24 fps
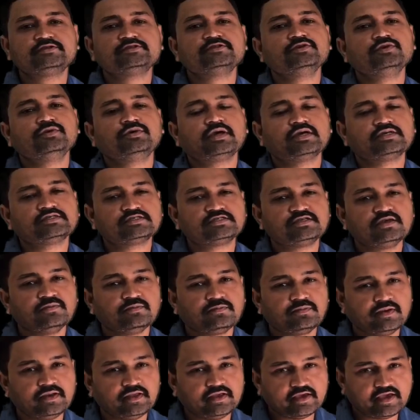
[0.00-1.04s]
you can
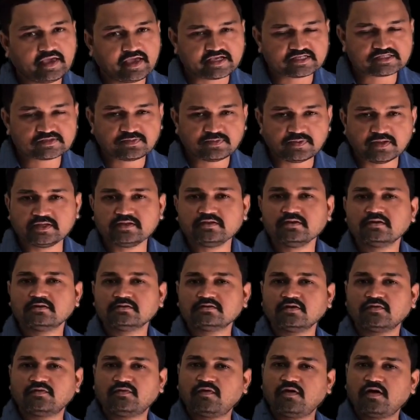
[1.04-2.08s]
simply explain
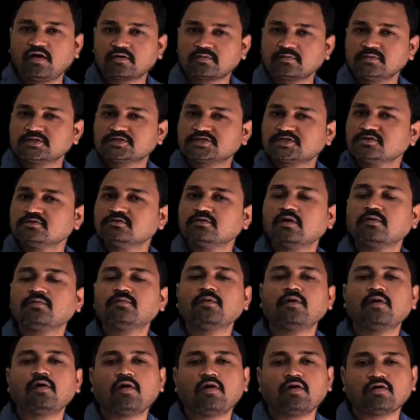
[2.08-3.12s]
the formation of
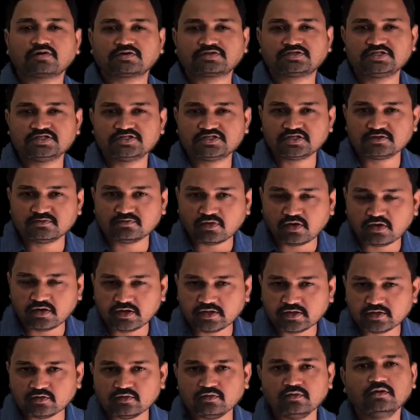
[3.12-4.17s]
oxygen
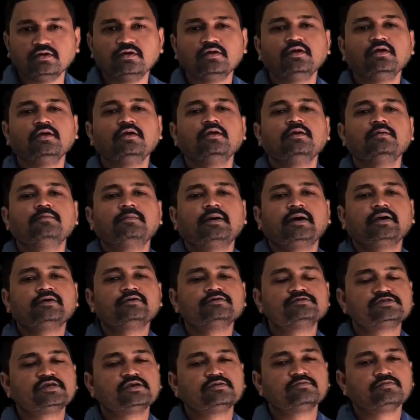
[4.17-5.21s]
molecule by
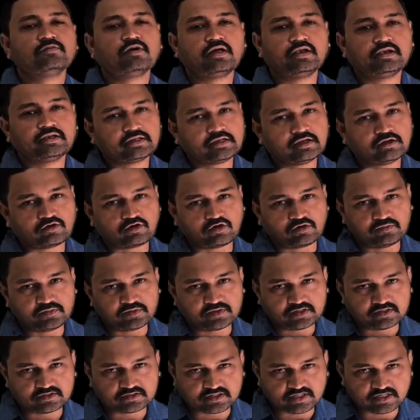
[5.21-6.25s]
using molecular
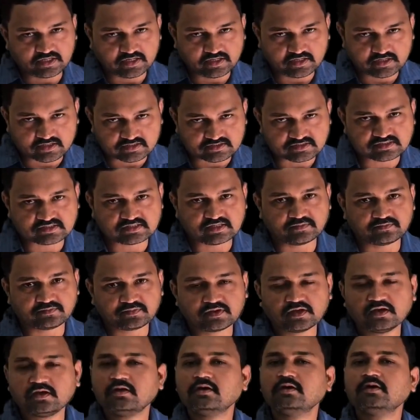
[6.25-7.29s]
orbital theory concept.
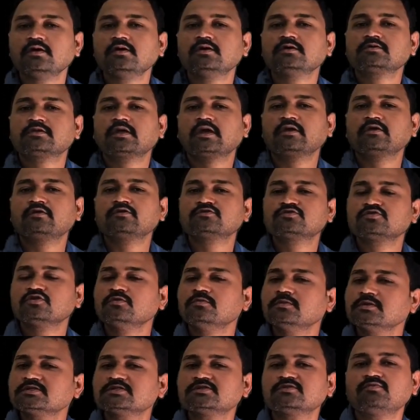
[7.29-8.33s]
Thank you so
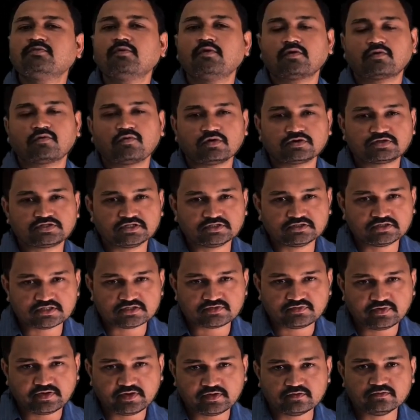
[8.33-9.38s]
much for watching this
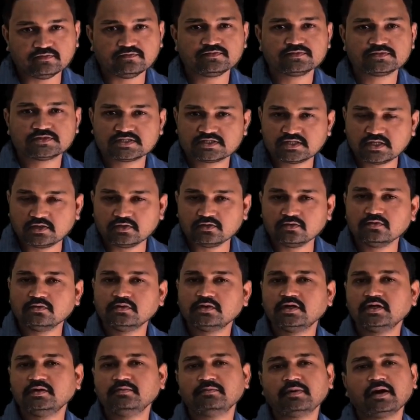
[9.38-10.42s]
video. See you
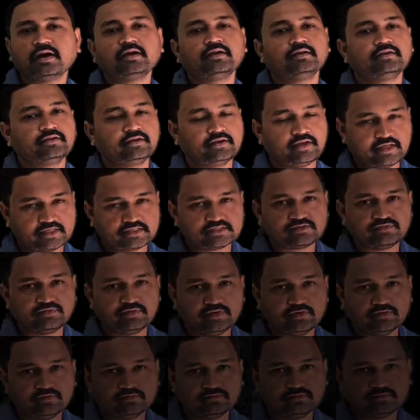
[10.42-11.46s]
in my next
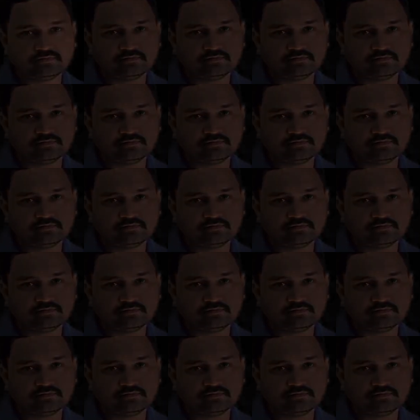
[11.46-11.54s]
video.